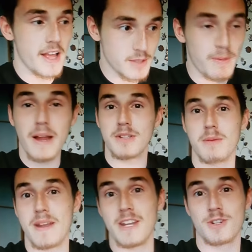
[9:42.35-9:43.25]
Spike was a
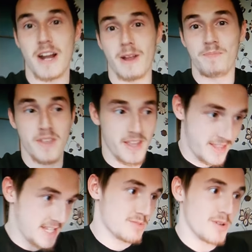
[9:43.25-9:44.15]
bearded dragon.
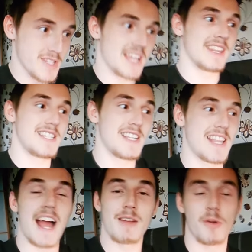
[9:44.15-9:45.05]
This was a lizard that I